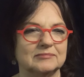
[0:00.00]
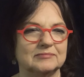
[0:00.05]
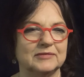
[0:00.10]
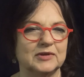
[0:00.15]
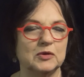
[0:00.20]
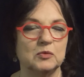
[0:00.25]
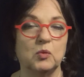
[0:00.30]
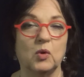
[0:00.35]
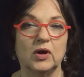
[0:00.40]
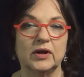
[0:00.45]

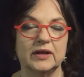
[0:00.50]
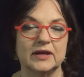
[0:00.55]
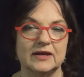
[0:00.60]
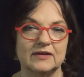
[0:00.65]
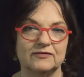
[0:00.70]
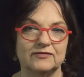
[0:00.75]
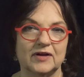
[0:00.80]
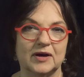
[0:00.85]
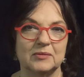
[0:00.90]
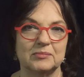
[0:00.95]
you want to
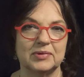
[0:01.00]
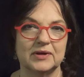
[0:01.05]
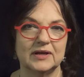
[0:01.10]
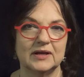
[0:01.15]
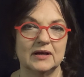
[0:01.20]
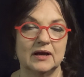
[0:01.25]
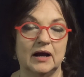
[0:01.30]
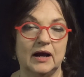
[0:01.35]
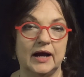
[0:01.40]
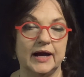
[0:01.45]
give up.
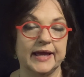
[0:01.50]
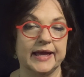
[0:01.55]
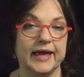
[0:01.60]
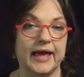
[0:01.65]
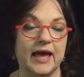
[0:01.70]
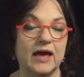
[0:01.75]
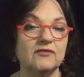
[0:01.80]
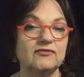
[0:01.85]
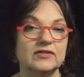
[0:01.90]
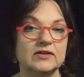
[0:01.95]
I
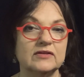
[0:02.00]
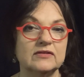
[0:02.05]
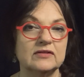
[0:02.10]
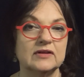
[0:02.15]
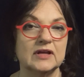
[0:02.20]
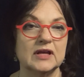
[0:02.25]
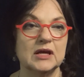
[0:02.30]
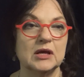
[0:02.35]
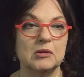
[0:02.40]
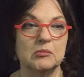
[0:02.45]
haven't,
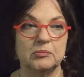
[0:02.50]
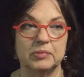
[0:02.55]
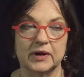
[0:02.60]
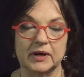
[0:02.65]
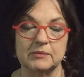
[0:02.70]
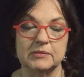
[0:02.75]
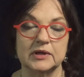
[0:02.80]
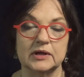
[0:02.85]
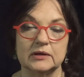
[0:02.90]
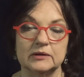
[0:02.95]
but
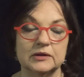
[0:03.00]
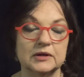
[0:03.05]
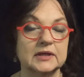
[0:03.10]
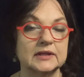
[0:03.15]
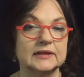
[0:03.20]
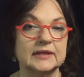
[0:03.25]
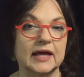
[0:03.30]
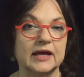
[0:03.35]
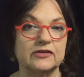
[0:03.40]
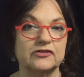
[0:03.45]
I'm going to look
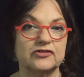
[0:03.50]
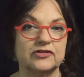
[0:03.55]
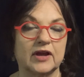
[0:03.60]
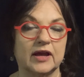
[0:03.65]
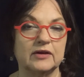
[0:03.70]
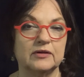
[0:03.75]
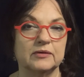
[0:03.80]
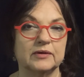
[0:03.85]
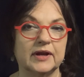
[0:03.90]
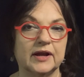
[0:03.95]
at that
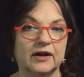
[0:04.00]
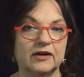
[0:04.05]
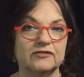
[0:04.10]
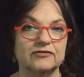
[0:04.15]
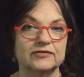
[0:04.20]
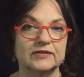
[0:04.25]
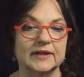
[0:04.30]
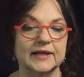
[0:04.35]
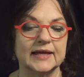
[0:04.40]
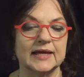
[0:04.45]
shadow
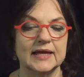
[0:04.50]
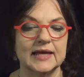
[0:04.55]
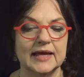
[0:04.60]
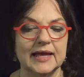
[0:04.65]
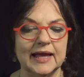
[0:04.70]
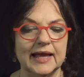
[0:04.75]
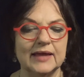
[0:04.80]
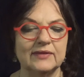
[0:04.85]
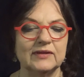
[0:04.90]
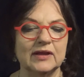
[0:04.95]
carefully.
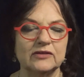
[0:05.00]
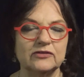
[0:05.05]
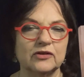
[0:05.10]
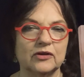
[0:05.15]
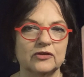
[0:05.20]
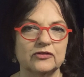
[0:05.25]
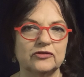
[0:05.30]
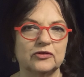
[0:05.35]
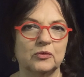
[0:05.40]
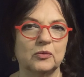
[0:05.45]
And that's
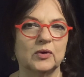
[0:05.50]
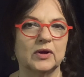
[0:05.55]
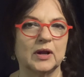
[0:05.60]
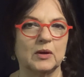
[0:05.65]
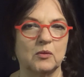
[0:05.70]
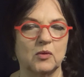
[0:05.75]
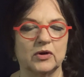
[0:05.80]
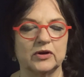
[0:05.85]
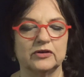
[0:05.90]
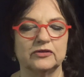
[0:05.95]
also what I
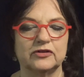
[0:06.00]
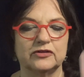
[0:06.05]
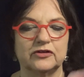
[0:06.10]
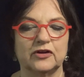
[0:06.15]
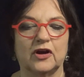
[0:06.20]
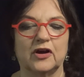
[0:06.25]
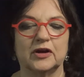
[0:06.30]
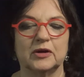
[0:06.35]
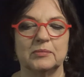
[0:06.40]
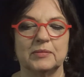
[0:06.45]
wanted to
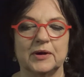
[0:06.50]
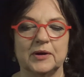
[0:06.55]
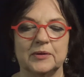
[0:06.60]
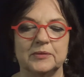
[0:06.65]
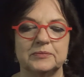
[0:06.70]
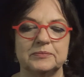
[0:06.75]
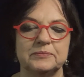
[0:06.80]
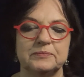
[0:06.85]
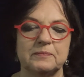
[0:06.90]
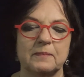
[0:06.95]
talk
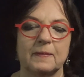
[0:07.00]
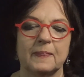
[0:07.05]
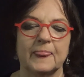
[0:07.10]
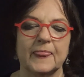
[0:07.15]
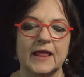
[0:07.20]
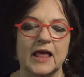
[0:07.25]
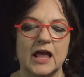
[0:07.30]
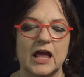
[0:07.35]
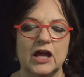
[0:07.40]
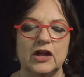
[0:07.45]
about.
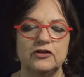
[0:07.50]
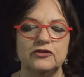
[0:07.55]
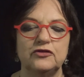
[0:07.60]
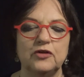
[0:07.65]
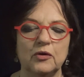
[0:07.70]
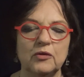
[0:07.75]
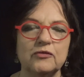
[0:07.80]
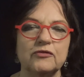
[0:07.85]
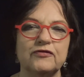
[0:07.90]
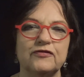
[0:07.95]

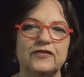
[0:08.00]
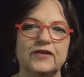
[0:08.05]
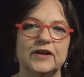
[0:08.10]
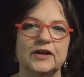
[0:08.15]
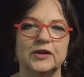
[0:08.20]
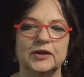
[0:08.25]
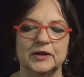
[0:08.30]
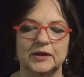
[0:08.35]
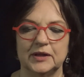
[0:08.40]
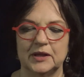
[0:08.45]
Don't
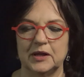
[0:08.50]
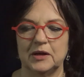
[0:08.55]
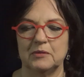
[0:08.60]
feel